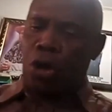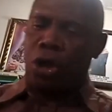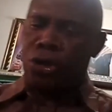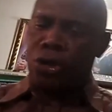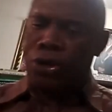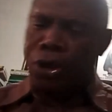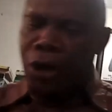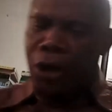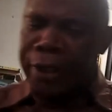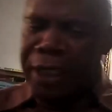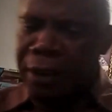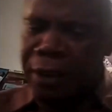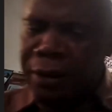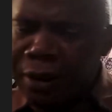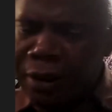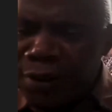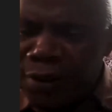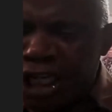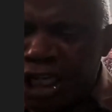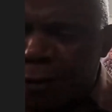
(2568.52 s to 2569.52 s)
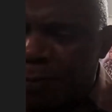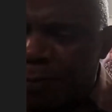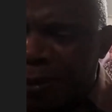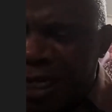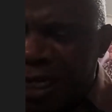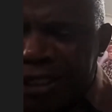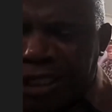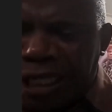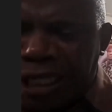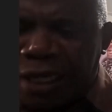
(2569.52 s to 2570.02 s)
or oh, sorry, this
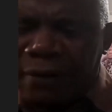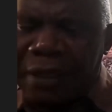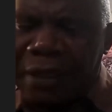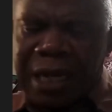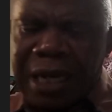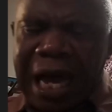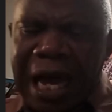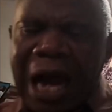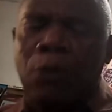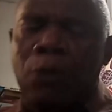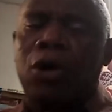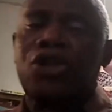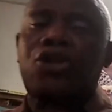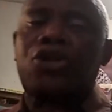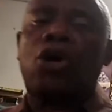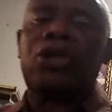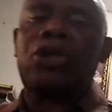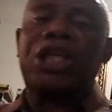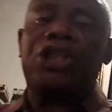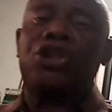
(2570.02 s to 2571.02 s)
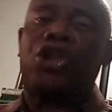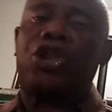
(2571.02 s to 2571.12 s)
person I was talking